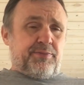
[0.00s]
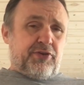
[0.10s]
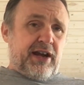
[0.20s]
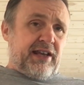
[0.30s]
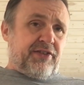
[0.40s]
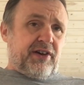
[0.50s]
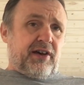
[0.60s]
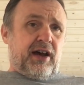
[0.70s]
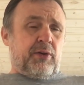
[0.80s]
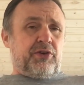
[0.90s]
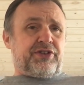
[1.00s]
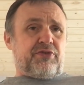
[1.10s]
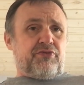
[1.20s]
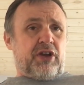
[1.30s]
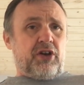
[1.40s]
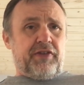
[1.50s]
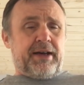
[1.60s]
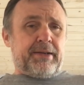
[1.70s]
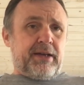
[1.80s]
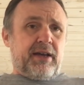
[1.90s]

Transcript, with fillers: prayed that I would recover.